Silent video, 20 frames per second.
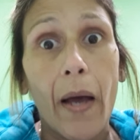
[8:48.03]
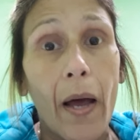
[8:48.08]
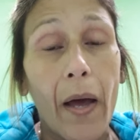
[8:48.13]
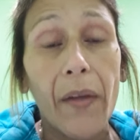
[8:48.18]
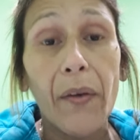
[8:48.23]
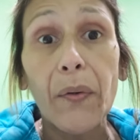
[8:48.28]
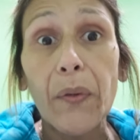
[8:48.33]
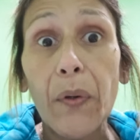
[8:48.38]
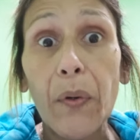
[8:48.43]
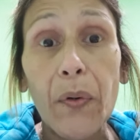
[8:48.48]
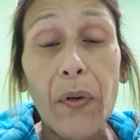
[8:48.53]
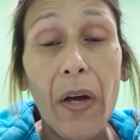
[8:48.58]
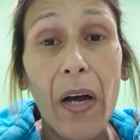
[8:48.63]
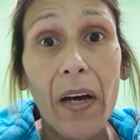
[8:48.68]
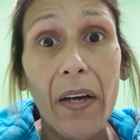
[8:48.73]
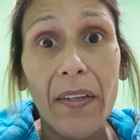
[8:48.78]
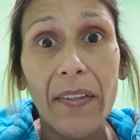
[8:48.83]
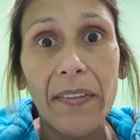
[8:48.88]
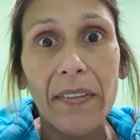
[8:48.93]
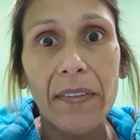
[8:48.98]
I don't know,
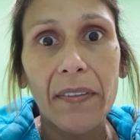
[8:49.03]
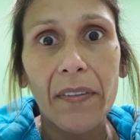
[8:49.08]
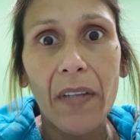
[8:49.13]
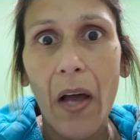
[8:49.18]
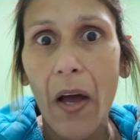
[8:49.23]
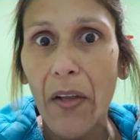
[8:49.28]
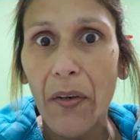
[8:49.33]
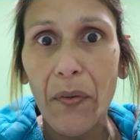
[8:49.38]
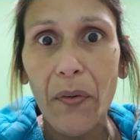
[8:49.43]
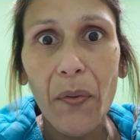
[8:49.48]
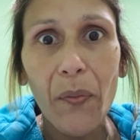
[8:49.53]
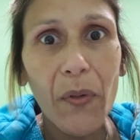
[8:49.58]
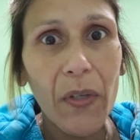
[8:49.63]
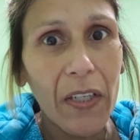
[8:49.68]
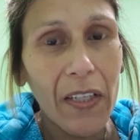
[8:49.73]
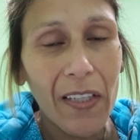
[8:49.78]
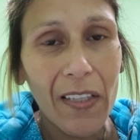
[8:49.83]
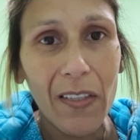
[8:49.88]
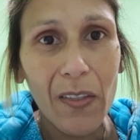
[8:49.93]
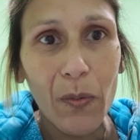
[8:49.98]
guys. I don't know what
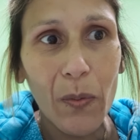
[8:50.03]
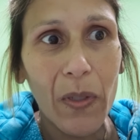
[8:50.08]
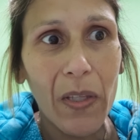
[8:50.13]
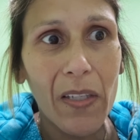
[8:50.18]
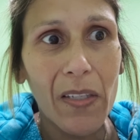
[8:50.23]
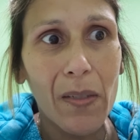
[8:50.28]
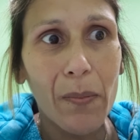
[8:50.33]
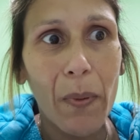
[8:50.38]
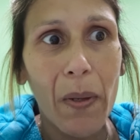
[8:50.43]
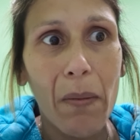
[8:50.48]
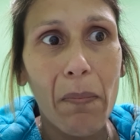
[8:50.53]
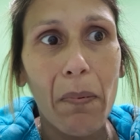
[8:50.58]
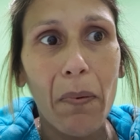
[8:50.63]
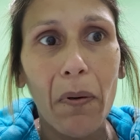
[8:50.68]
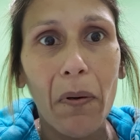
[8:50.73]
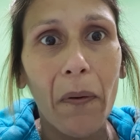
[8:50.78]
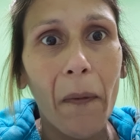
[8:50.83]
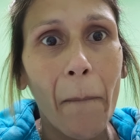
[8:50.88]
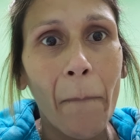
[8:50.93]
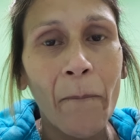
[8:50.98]
it is with these
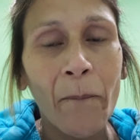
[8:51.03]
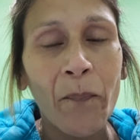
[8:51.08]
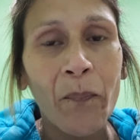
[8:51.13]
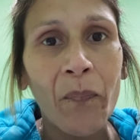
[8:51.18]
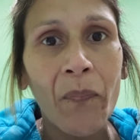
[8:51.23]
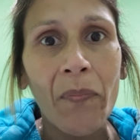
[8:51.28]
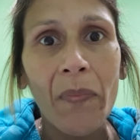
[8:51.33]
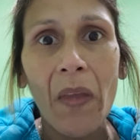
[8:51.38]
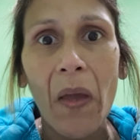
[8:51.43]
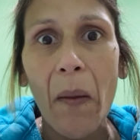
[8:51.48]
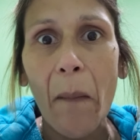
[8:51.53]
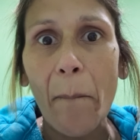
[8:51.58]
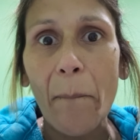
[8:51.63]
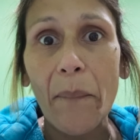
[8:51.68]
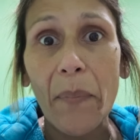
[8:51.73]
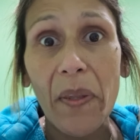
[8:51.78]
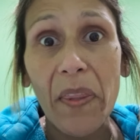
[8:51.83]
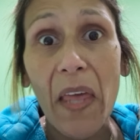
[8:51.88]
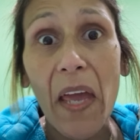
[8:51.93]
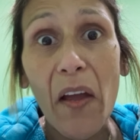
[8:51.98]
people,
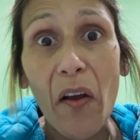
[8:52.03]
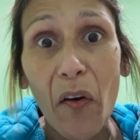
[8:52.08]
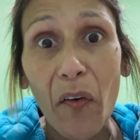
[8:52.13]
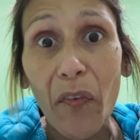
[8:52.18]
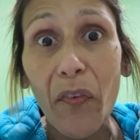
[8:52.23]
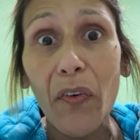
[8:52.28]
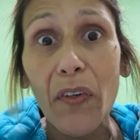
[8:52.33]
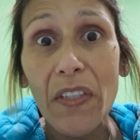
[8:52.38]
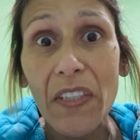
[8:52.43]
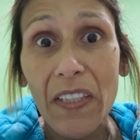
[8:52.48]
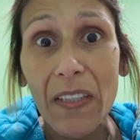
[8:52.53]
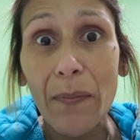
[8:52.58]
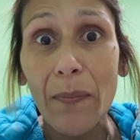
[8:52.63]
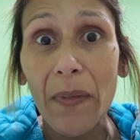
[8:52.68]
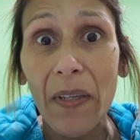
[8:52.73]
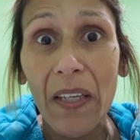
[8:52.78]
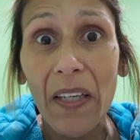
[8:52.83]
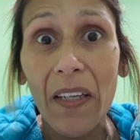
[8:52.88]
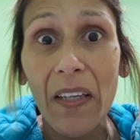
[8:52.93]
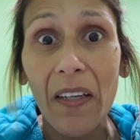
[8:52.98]
but they are freezing
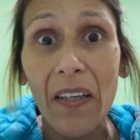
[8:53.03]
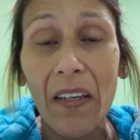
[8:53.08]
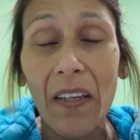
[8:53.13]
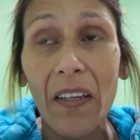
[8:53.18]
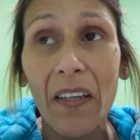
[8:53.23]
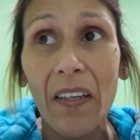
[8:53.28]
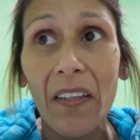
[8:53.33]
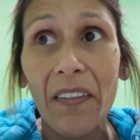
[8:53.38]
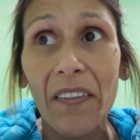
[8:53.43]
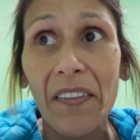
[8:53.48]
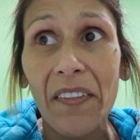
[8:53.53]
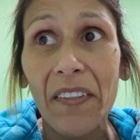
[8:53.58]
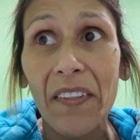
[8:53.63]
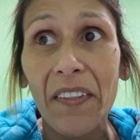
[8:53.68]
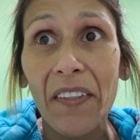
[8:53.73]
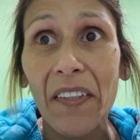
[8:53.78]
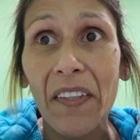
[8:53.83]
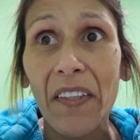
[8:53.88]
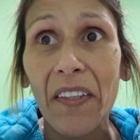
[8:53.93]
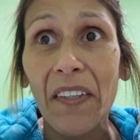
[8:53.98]
me
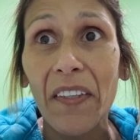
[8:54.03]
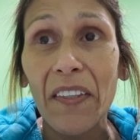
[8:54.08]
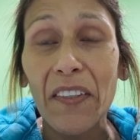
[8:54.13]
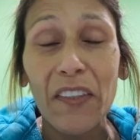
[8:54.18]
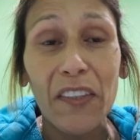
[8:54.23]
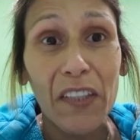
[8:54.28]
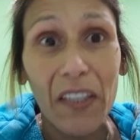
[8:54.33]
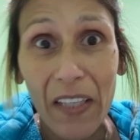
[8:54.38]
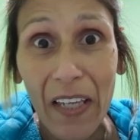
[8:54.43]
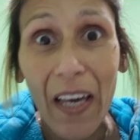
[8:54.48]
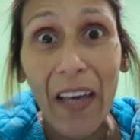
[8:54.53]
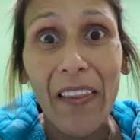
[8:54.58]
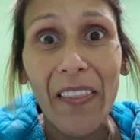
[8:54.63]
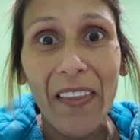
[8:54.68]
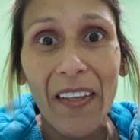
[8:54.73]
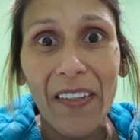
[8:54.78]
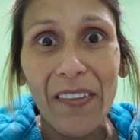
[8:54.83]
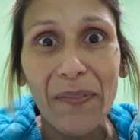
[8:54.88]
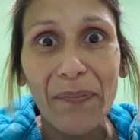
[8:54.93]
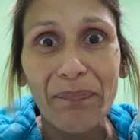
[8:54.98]
to
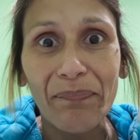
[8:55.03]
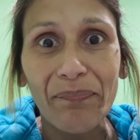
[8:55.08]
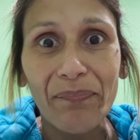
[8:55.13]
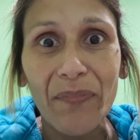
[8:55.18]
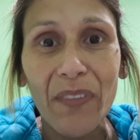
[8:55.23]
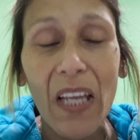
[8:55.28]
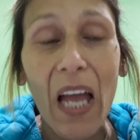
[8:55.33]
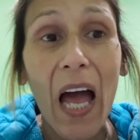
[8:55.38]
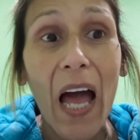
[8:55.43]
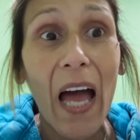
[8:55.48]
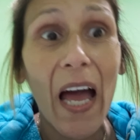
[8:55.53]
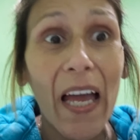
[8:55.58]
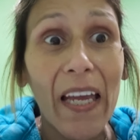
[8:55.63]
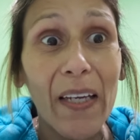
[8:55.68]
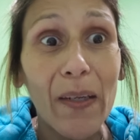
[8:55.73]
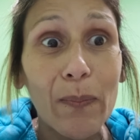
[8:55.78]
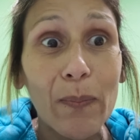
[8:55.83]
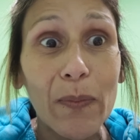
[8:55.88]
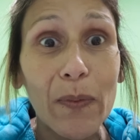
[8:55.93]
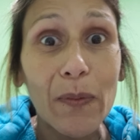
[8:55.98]
death. I
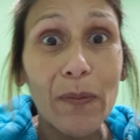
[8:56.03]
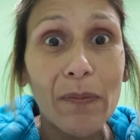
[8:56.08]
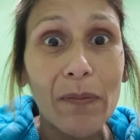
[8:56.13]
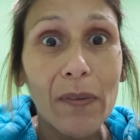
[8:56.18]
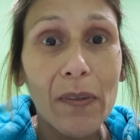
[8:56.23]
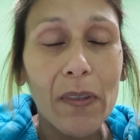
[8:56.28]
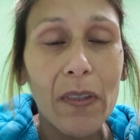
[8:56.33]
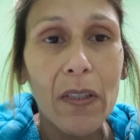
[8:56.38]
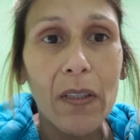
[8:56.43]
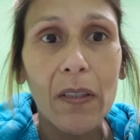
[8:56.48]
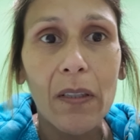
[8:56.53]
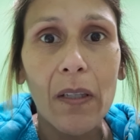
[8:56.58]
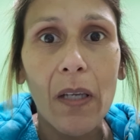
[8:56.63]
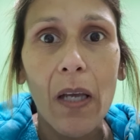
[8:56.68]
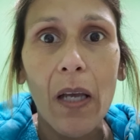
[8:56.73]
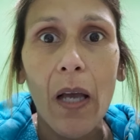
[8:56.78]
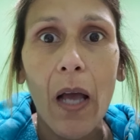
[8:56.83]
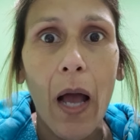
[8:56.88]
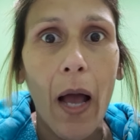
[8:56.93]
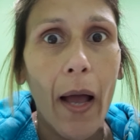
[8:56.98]
am.
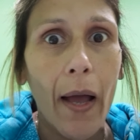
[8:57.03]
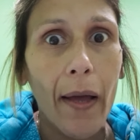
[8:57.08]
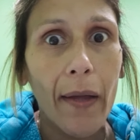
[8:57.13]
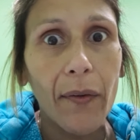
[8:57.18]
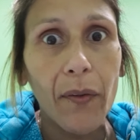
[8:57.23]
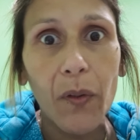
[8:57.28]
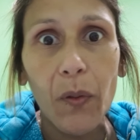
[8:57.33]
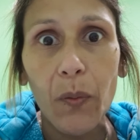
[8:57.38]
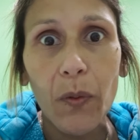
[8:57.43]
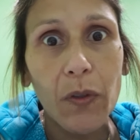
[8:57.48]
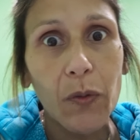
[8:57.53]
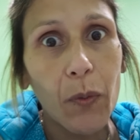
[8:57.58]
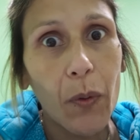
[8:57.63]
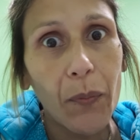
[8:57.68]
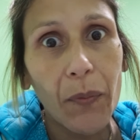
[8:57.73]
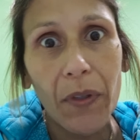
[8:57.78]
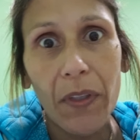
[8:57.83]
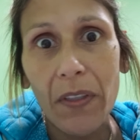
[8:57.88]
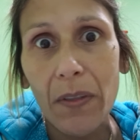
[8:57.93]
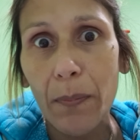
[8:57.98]
I don't know what's wrong
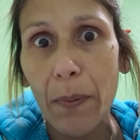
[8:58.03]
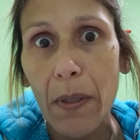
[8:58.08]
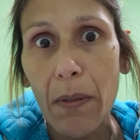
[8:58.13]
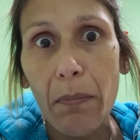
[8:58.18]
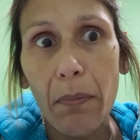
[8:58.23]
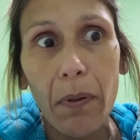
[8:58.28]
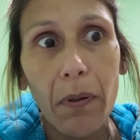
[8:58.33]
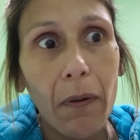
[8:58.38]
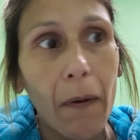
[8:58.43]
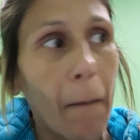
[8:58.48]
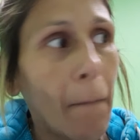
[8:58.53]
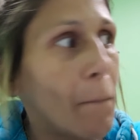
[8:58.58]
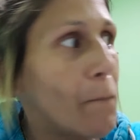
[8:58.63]
with these people.